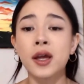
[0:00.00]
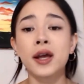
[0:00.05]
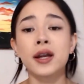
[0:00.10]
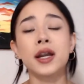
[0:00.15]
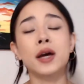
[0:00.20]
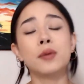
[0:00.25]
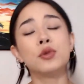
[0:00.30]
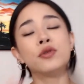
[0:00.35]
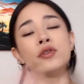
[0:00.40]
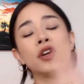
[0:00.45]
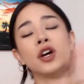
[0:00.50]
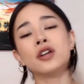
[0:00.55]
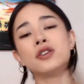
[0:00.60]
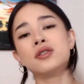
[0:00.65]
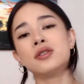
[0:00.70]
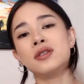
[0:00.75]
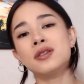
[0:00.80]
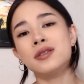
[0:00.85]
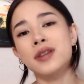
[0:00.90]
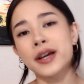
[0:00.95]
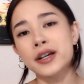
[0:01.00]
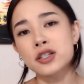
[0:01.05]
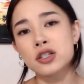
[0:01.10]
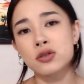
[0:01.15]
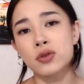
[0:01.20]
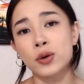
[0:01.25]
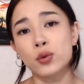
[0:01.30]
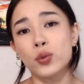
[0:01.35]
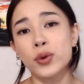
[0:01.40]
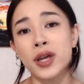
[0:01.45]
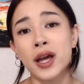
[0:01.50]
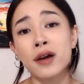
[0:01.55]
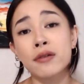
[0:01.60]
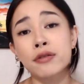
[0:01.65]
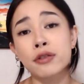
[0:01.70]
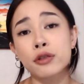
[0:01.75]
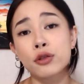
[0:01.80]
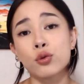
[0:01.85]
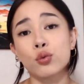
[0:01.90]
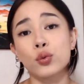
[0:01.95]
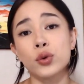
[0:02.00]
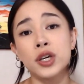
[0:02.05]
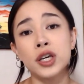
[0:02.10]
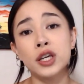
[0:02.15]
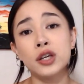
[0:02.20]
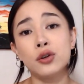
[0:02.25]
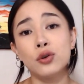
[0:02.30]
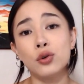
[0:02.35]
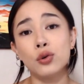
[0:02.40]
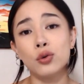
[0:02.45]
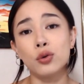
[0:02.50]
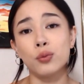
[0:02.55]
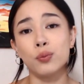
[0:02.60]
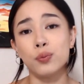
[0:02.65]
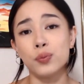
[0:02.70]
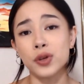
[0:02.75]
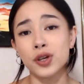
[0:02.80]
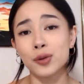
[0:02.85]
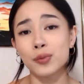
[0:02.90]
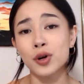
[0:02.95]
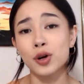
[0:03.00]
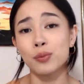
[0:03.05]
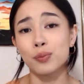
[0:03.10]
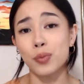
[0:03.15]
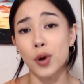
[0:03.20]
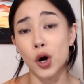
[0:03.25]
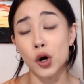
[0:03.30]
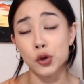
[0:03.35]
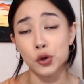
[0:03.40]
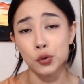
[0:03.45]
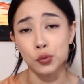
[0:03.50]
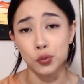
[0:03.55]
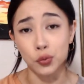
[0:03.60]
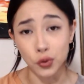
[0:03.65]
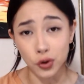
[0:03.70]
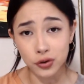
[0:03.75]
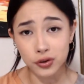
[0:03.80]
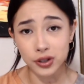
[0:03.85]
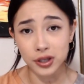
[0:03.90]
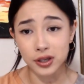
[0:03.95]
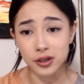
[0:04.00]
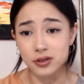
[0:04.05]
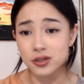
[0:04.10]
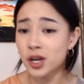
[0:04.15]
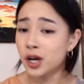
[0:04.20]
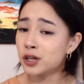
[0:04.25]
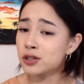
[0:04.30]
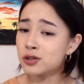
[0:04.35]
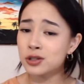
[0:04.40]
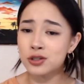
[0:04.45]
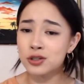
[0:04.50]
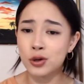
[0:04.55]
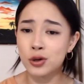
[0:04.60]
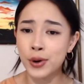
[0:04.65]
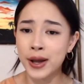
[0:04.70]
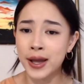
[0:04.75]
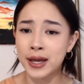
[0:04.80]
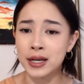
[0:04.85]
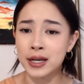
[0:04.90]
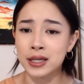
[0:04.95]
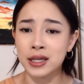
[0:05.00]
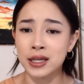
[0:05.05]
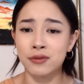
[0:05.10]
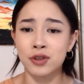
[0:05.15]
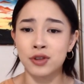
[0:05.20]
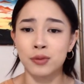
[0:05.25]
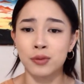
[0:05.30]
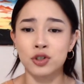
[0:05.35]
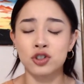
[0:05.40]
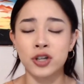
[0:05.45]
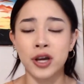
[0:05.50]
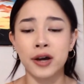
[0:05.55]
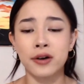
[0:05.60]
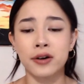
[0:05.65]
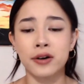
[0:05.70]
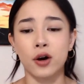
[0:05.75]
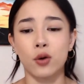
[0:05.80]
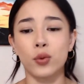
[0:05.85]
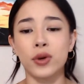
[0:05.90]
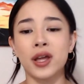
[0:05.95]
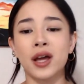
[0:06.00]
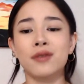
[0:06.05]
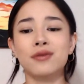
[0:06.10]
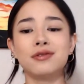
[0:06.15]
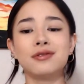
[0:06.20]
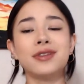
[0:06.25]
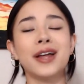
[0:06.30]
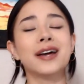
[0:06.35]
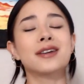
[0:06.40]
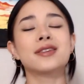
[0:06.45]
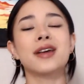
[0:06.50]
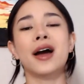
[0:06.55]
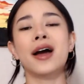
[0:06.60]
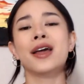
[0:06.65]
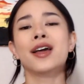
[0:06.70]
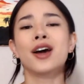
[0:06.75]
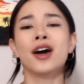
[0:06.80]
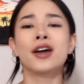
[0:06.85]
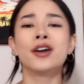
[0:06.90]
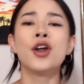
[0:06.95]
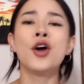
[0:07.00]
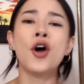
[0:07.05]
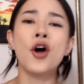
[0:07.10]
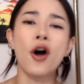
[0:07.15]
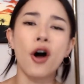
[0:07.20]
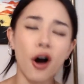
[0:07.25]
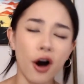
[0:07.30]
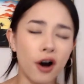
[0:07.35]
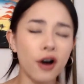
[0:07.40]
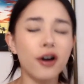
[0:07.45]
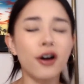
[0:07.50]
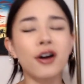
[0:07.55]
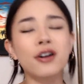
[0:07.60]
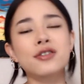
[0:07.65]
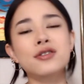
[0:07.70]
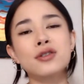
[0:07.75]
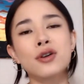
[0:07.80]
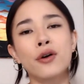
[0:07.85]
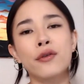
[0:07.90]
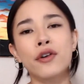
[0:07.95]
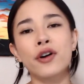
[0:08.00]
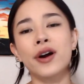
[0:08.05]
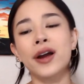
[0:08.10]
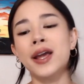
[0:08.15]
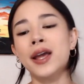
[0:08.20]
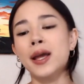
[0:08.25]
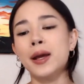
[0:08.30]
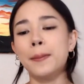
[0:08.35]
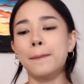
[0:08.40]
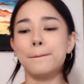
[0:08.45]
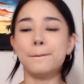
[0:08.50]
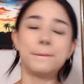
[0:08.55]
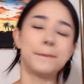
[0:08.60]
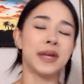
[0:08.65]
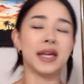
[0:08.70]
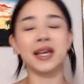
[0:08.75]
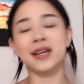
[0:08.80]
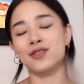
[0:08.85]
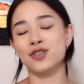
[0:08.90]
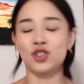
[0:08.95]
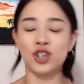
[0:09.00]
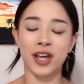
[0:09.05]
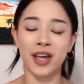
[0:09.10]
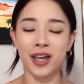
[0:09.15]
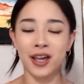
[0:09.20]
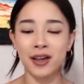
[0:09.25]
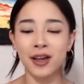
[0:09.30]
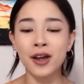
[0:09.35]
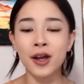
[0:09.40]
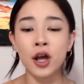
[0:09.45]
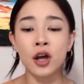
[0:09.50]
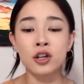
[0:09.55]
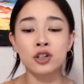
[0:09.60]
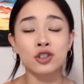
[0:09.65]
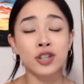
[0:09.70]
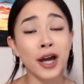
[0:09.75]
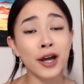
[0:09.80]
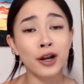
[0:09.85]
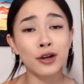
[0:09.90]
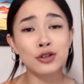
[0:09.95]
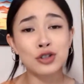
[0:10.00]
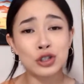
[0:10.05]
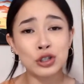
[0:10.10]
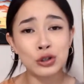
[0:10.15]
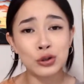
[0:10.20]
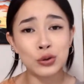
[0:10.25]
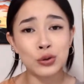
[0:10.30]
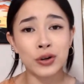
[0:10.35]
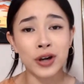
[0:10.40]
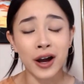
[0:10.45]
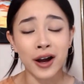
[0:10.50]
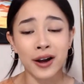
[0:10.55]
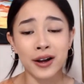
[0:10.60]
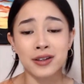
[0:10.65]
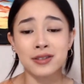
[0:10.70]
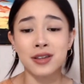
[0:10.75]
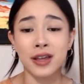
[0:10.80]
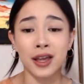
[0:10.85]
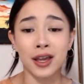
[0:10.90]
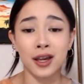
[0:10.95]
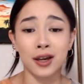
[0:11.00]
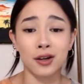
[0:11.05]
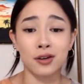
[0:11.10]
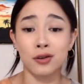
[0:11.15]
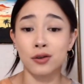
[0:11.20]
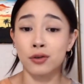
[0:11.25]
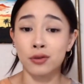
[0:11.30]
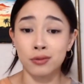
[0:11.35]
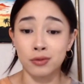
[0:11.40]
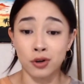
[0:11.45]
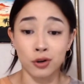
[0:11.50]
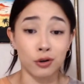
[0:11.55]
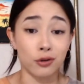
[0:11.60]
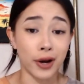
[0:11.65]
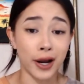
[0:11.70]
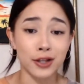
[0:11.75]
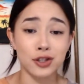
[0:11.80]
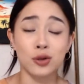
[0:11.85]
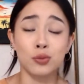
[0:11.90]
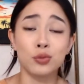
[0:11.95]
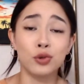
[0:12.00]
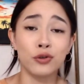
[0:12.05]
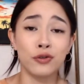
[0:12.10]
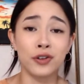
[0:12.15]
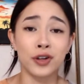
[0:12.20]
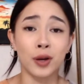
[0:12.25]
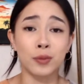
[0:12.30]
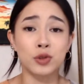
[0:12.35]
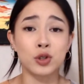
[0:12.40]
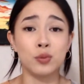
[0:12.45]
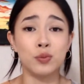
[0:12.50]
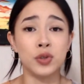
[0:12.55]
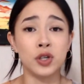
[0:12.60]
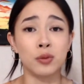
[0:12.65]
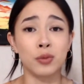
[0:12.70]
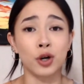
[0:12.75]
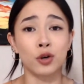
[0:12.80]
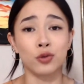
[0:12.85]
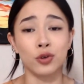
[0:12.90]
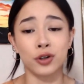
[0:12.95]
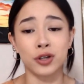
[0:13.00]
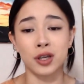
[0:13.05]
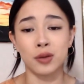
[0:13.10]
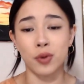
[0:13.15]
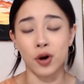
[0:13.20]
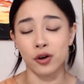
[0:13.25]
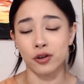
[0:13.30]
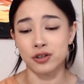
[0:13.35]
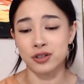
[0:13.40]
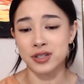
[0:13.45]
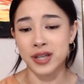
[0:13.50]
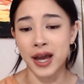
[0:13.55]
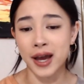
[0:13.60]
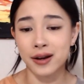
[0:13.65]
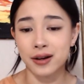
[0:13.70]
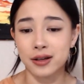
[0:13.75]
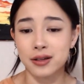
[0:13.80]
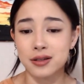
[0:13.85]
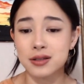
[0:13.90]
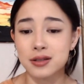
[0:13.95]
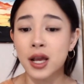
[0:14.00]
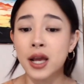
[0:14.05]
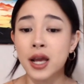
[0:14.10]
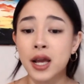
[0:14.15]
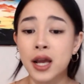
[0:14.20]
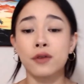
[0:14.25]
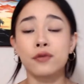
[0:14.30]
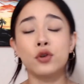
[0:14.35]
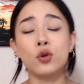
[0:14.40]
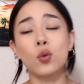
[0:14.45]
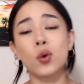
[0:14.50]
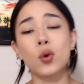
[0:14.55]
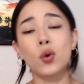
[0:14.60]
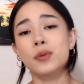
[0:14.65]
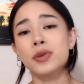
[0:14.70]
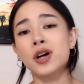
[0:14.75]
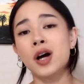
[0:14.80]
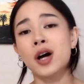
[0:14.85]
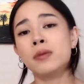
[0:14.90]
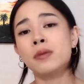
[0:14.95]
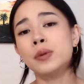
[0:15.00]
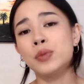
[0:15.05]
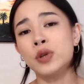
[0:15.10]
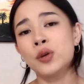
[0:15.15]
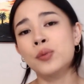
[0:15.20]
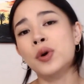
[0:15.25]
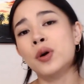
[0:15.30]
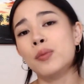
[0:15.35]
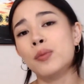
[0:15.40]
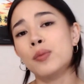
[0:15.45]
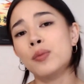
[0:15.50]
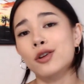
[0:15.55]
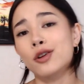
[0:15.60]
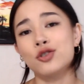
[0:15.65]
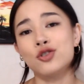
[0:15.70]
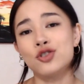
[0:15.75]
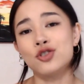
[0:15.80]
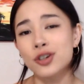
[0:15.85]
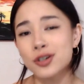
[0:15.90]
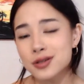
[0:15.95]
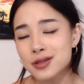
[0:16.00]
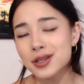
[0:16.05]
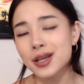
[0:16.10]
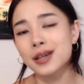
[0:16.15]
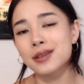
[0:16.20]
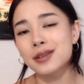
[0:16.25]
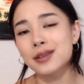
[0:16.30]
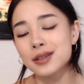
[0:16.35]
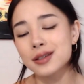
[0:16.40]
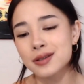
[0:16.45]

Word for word: Now, moving on to the next thread, we have three new B M R Baller rookies. So let's go ahead and give them a shout out. We have Lex Icon, R R Silver, and Big J. Shout out to you guys and congrats on moving up to B M R Rookie Baller status. Now, if you want to become a B M R Baller just like these